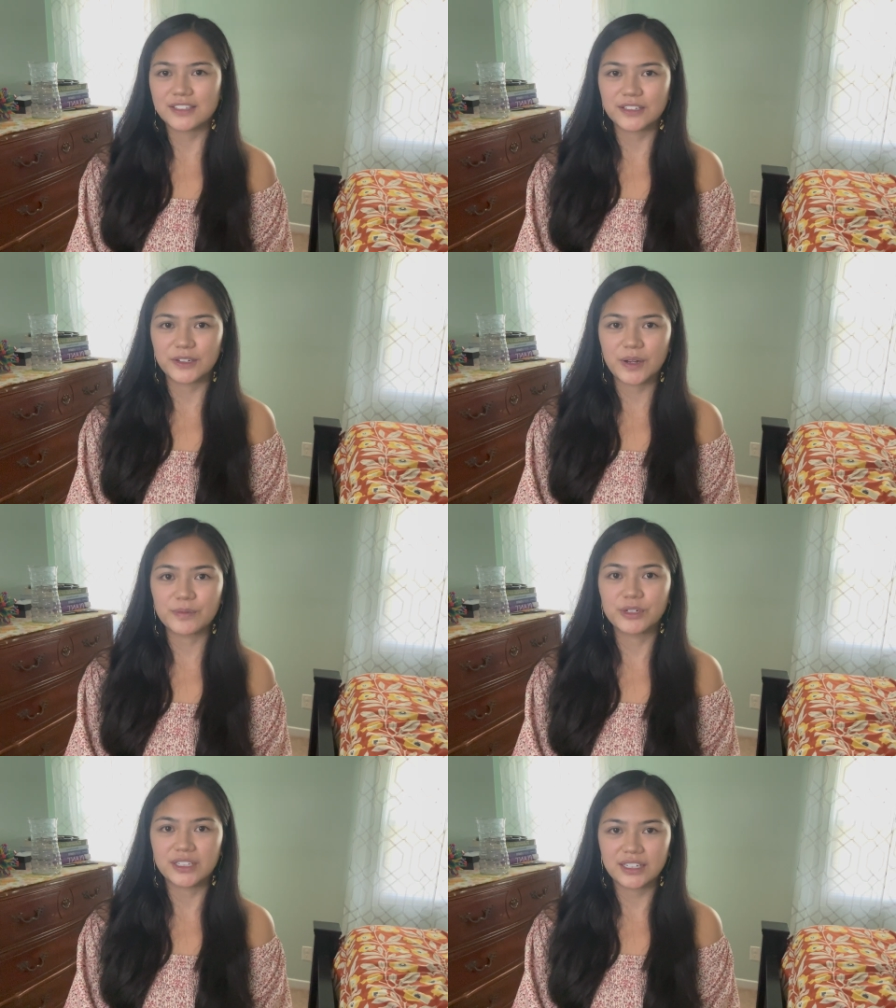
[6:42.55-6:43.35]
So I'm
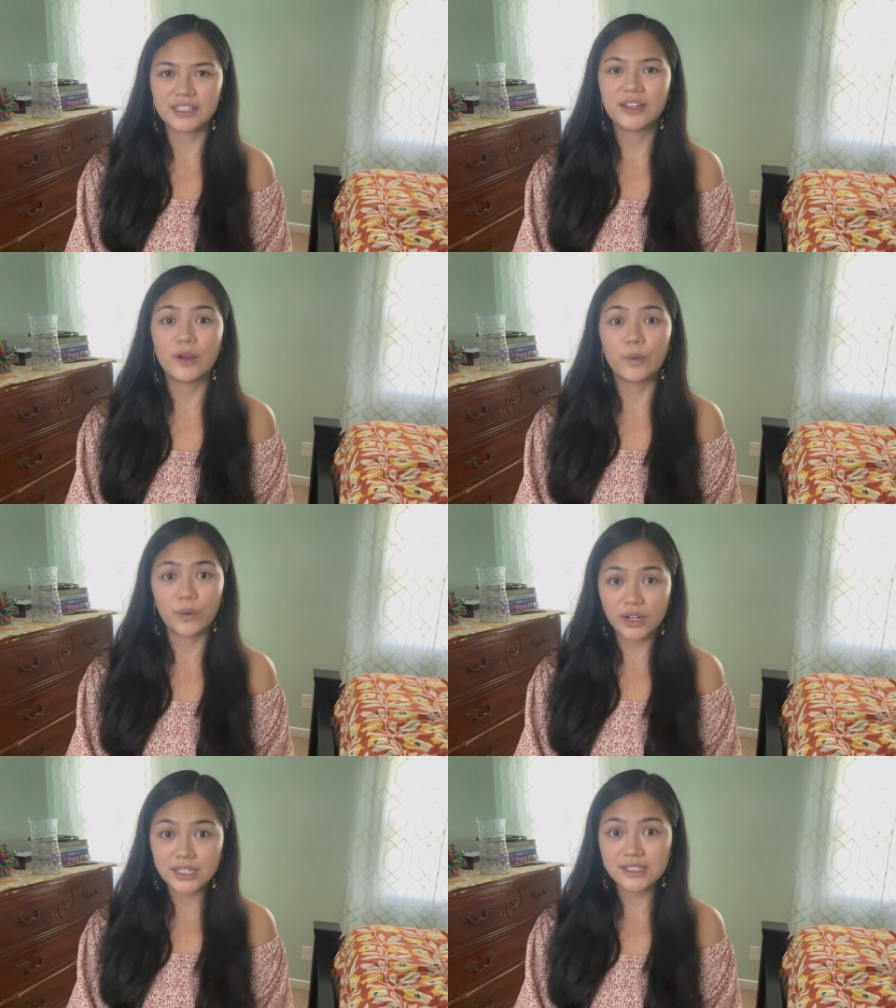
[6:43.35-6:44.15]
really
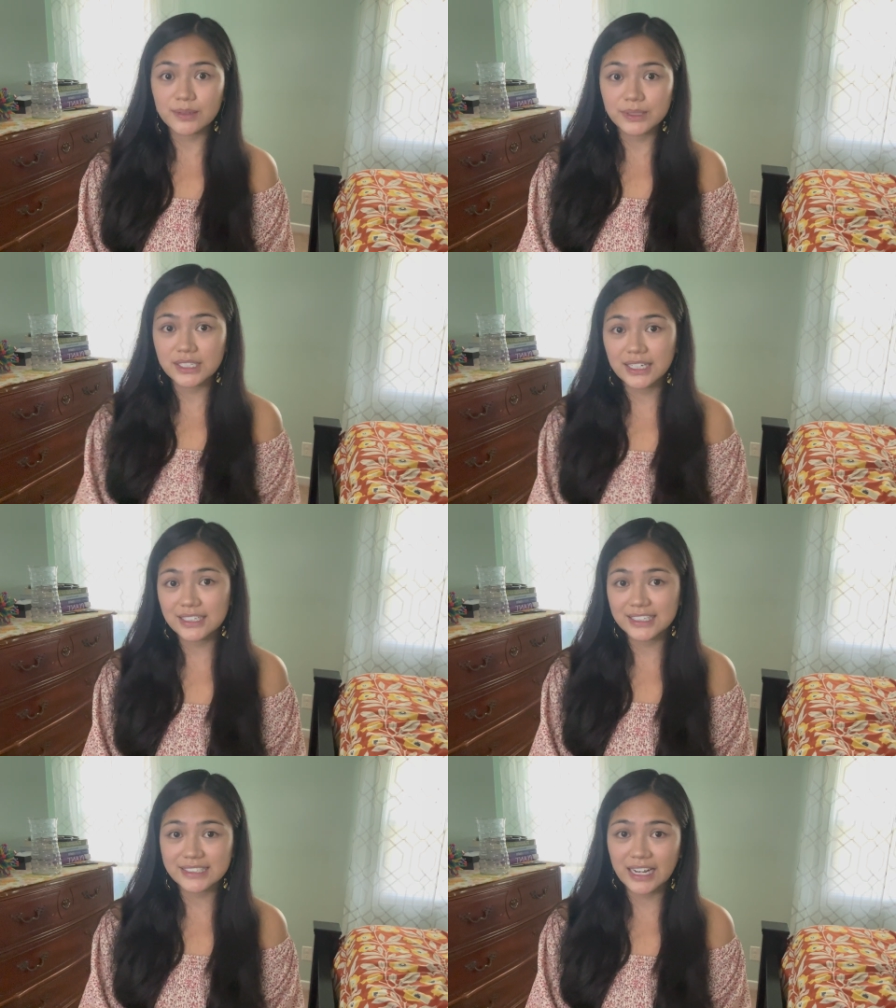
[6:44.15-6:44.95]
wanting someone to get
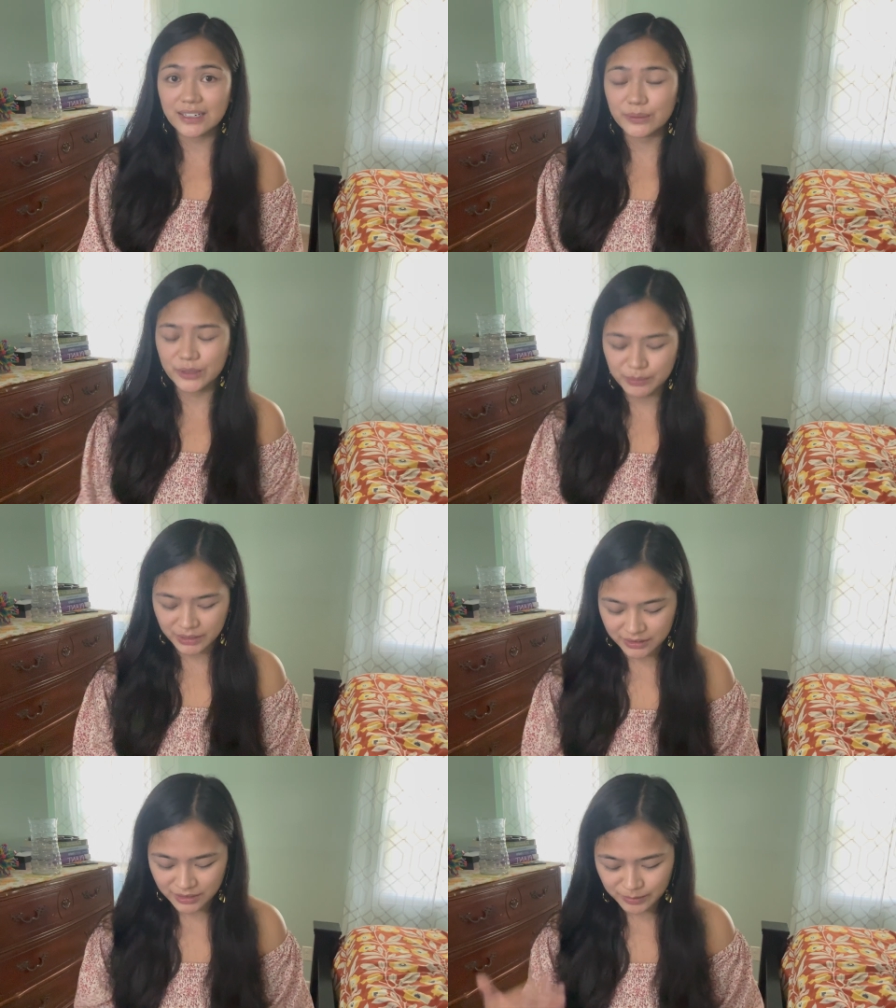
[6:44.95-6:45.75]
excited with
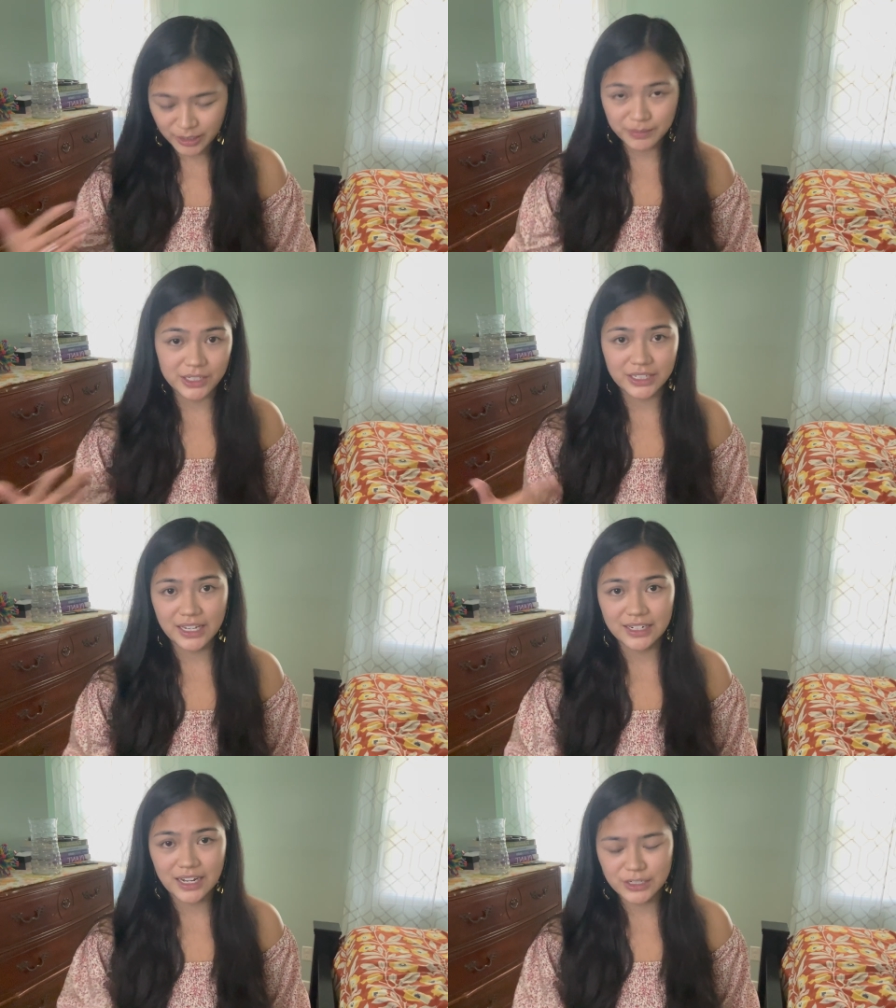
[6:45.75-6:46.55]
me about Mary
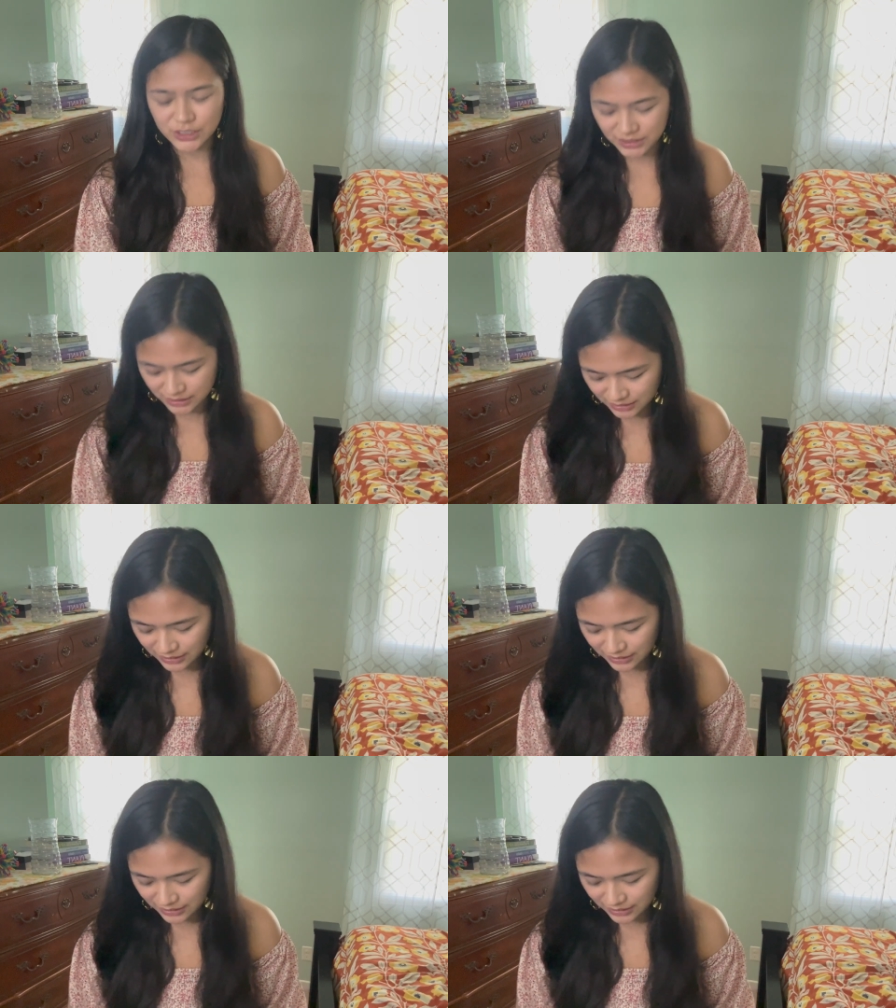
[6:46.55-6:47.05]
Kate and Ashley